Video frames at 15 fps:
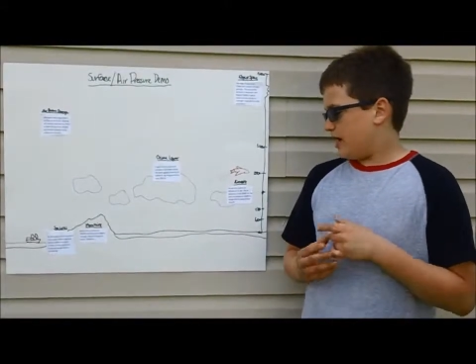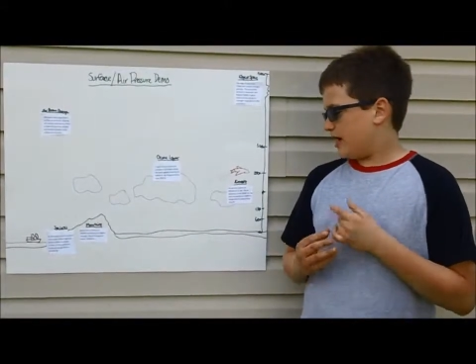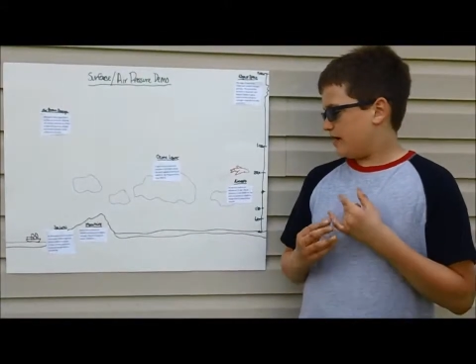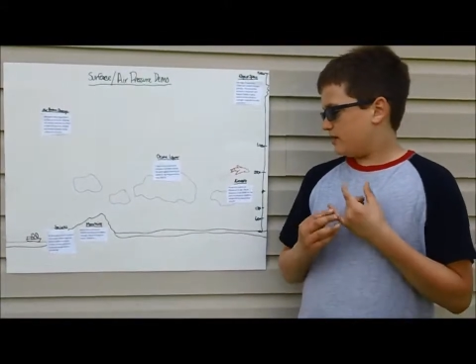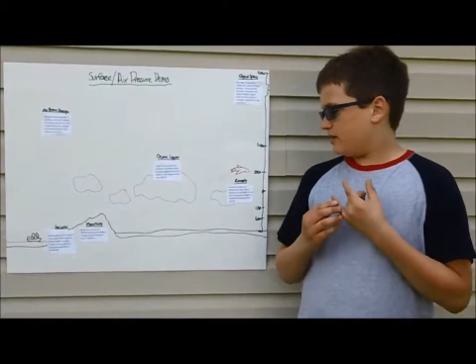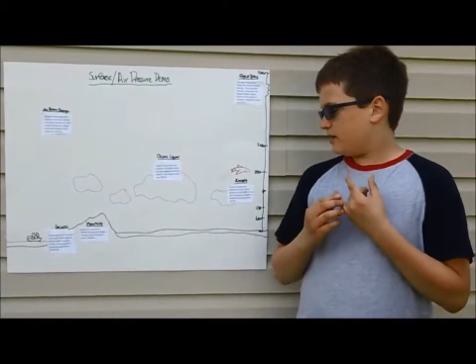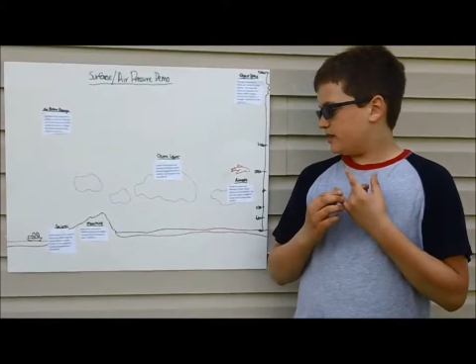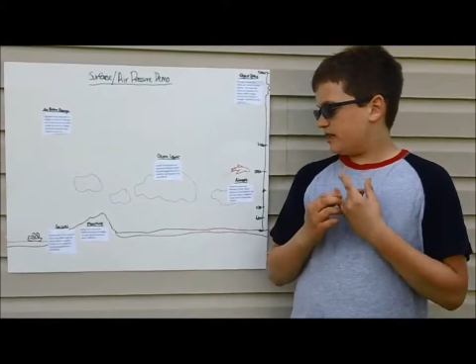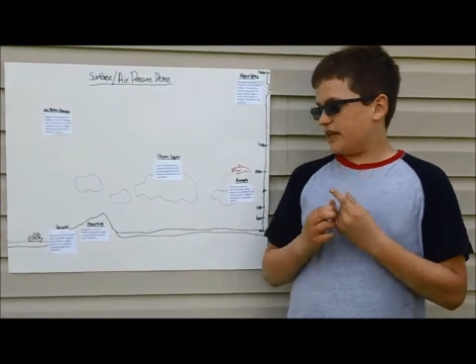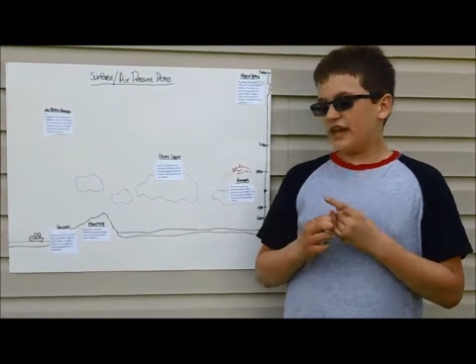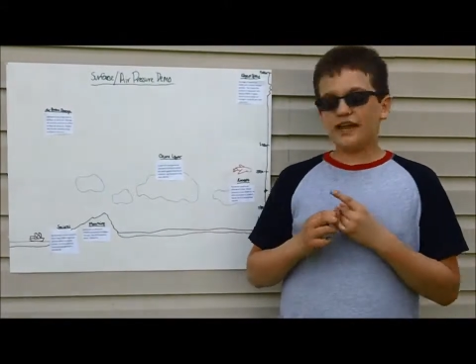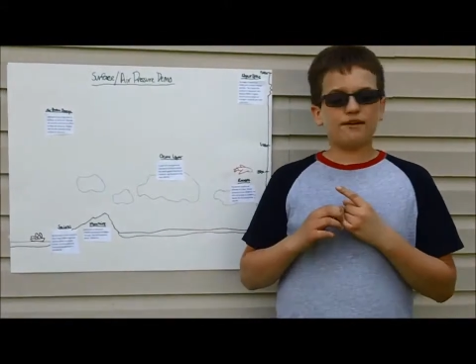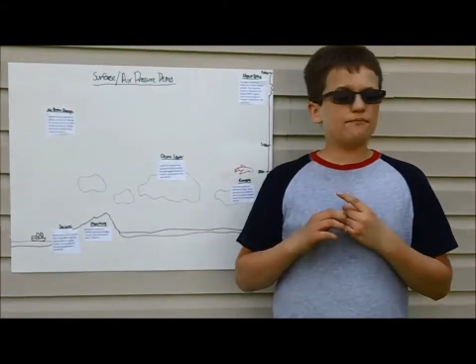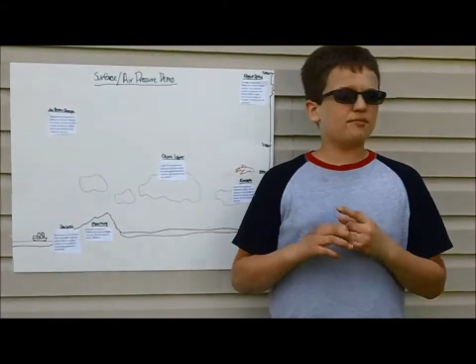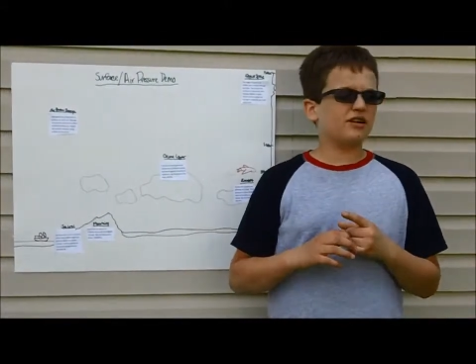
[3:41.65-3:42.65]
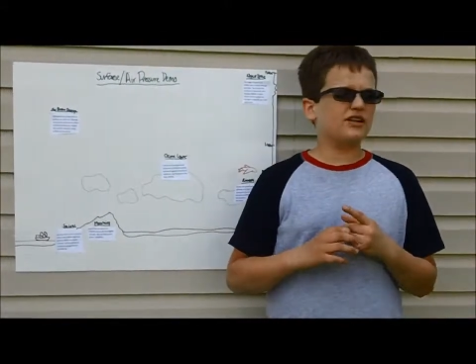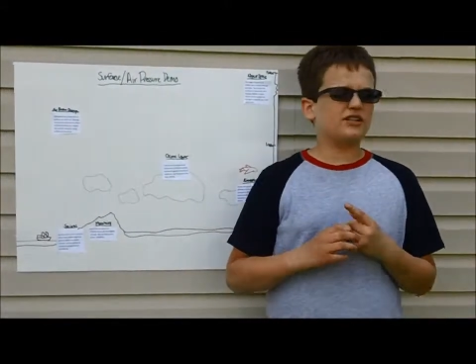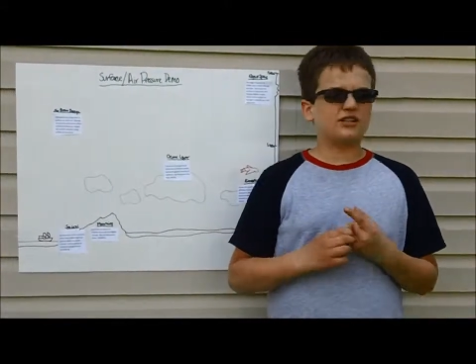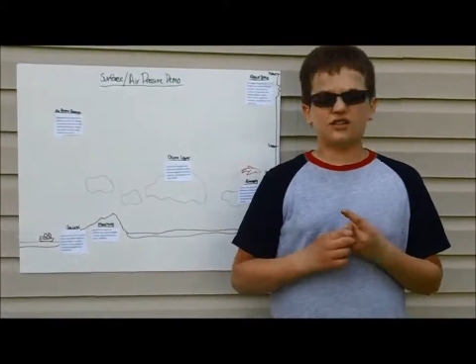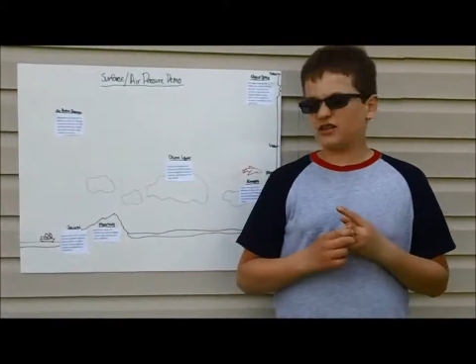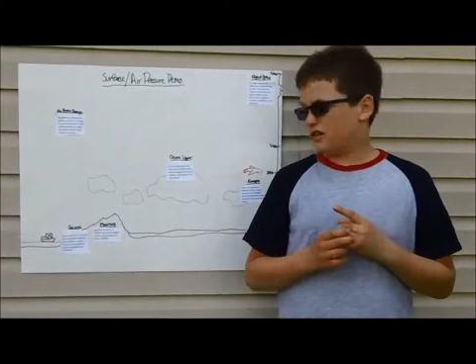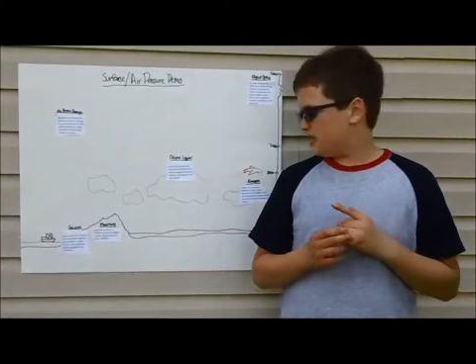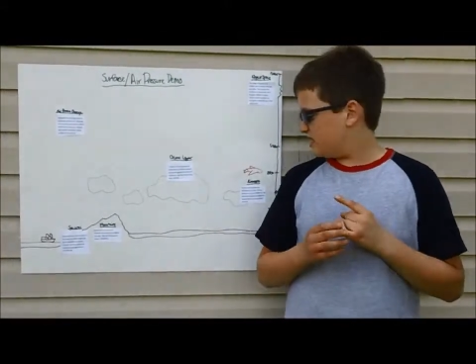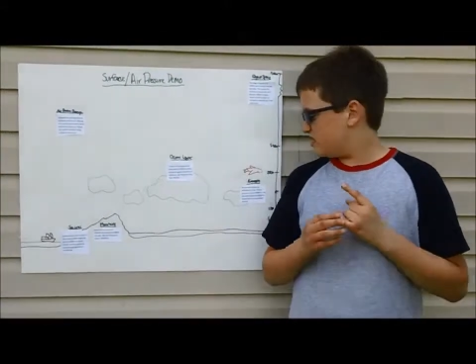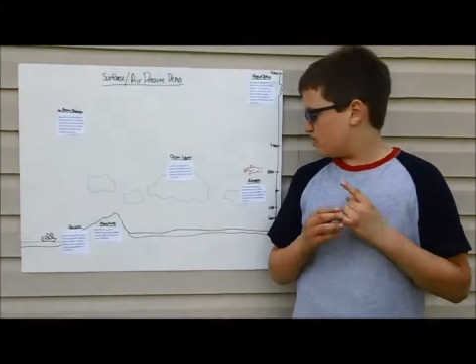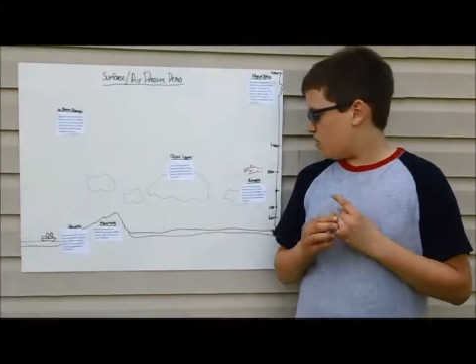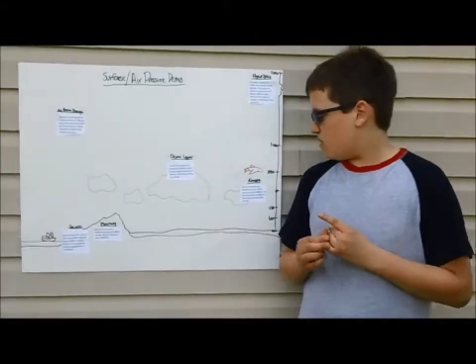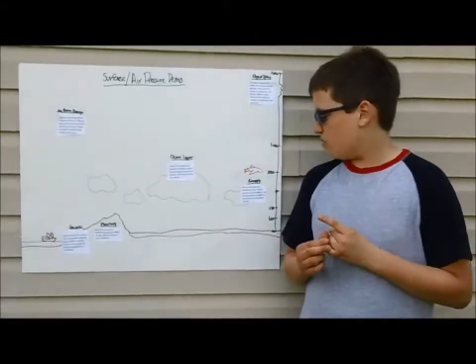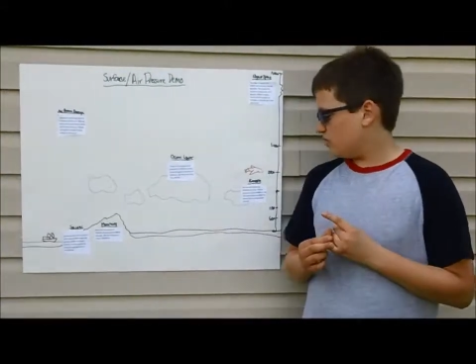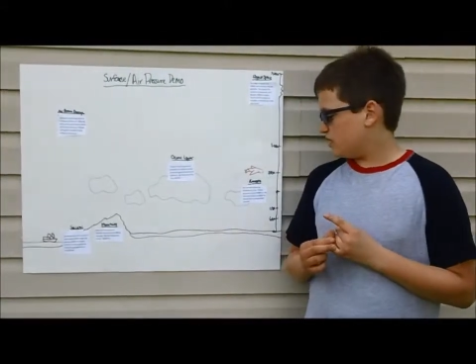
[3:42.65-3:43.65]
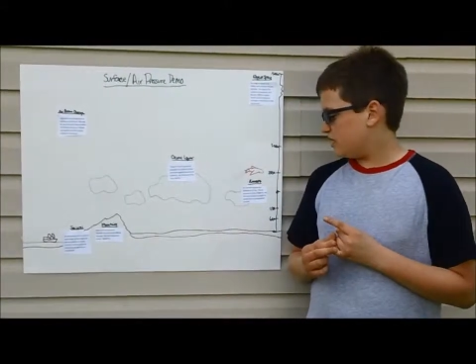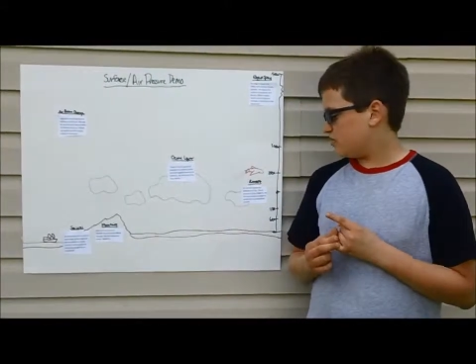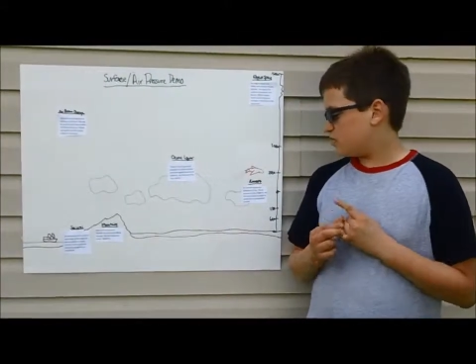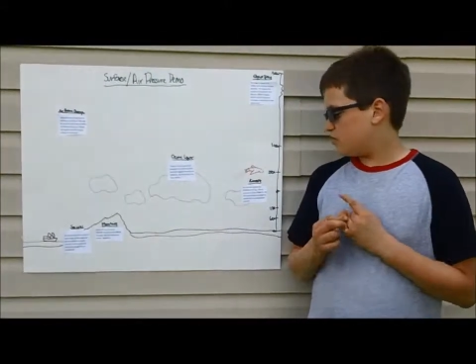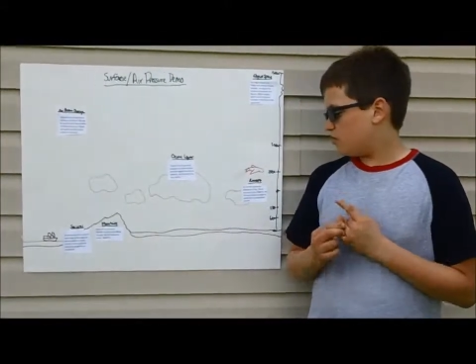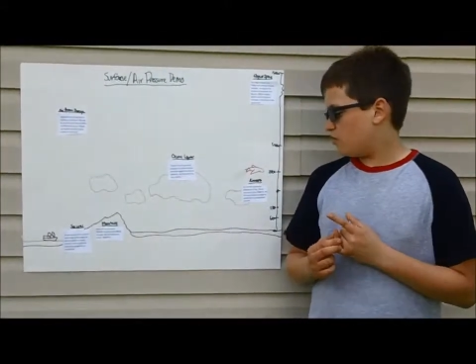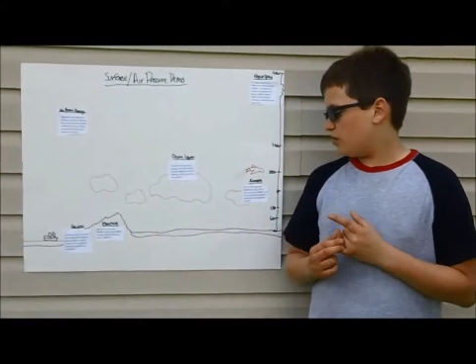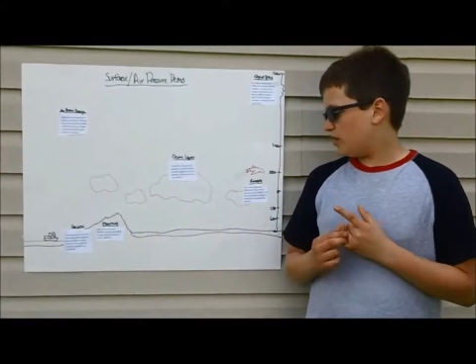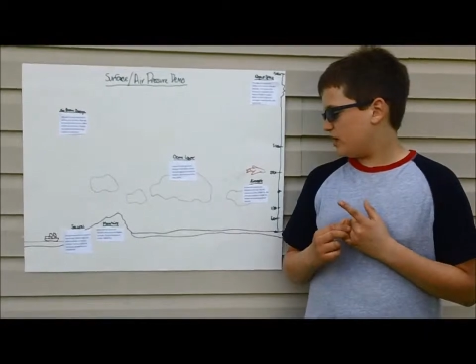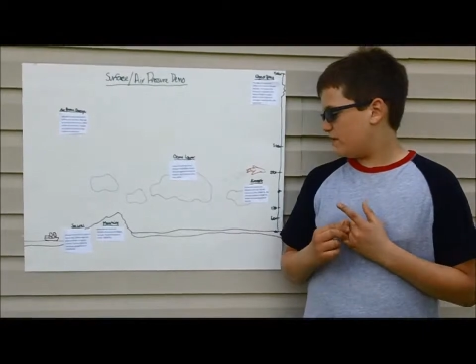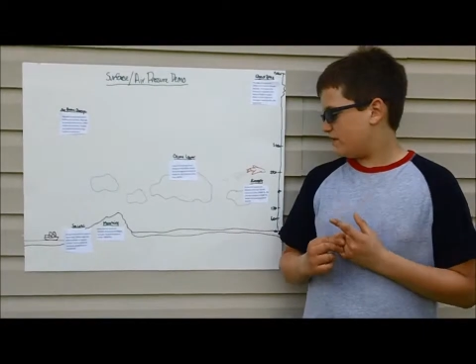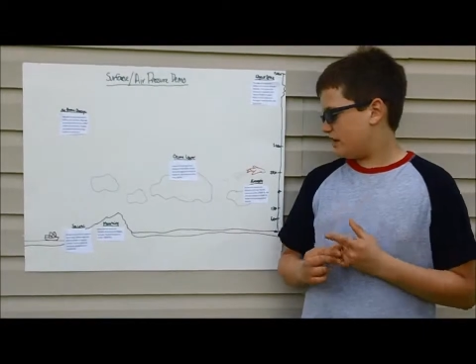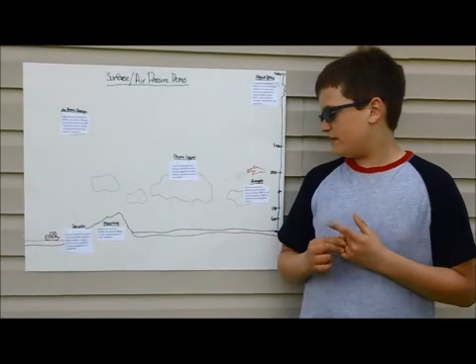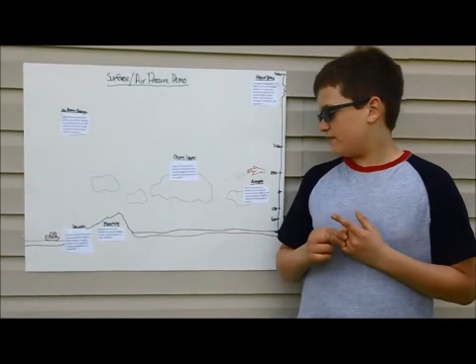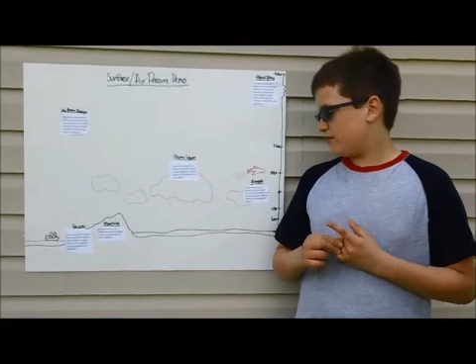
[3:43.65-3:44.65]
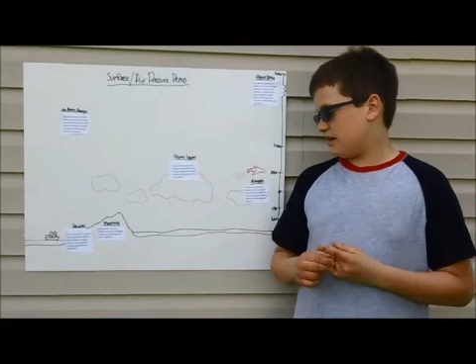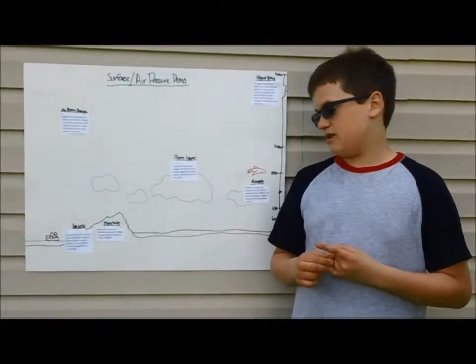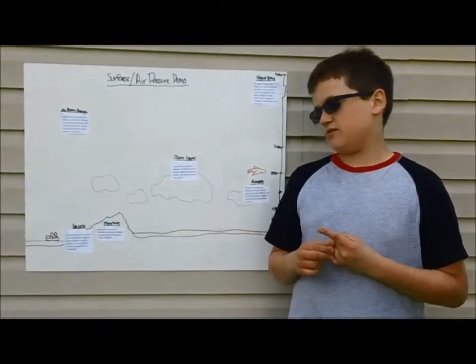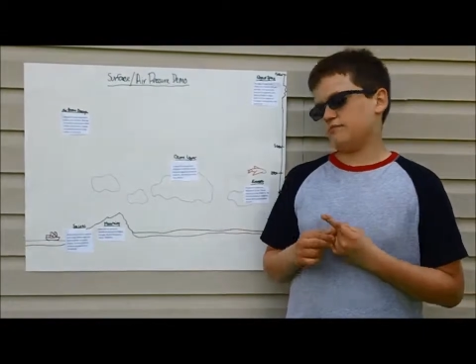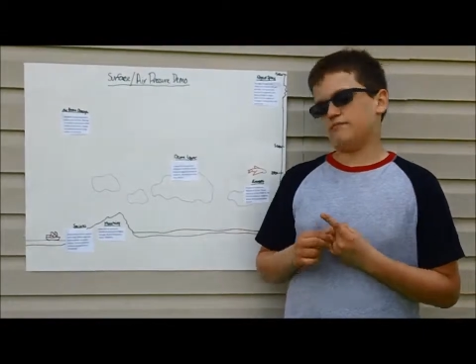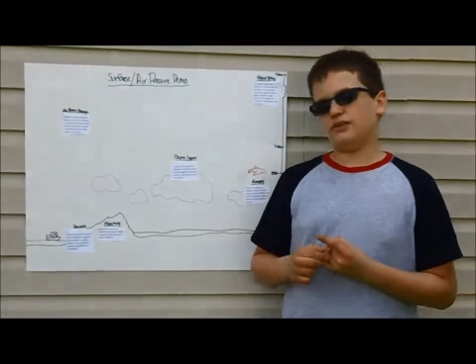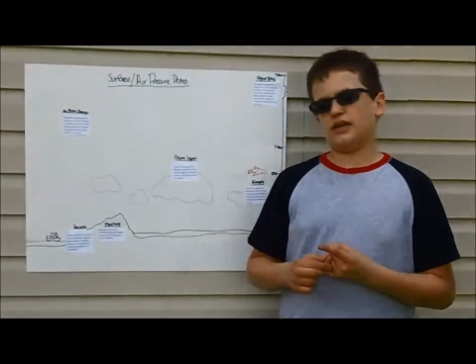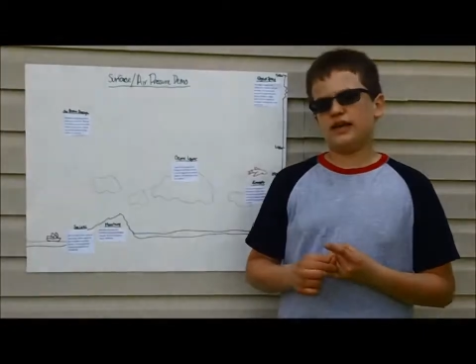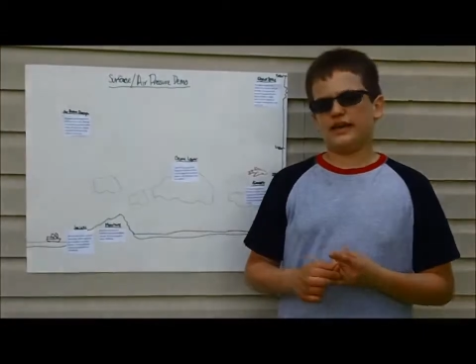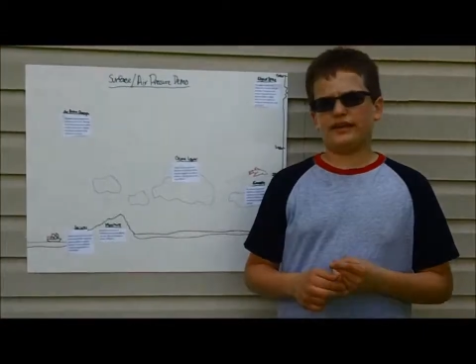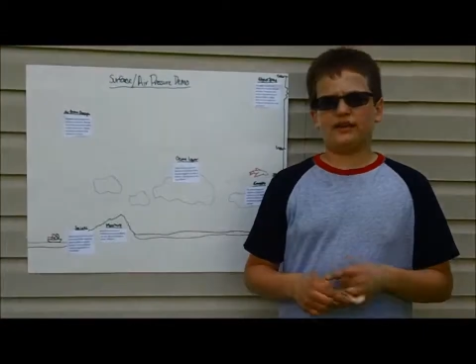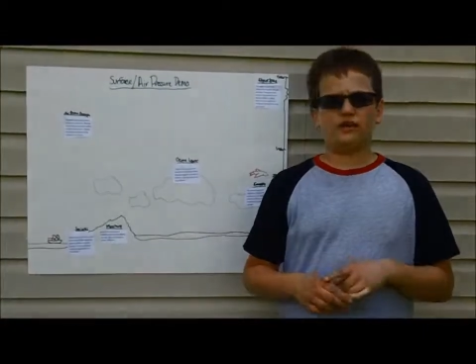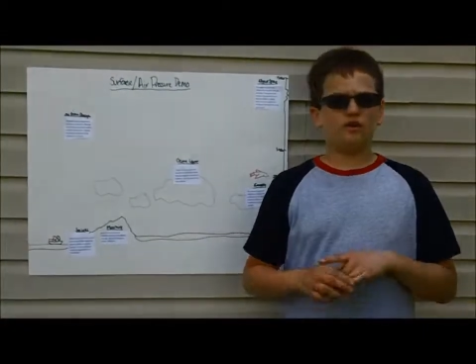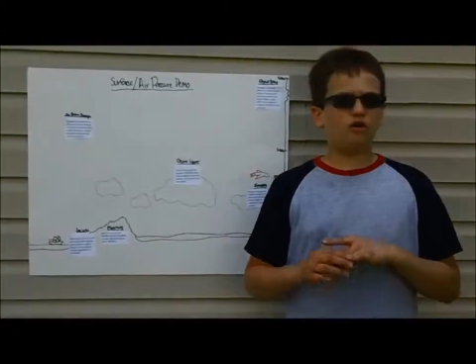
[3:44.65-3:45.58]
and the air pressure is only 25,000 PA.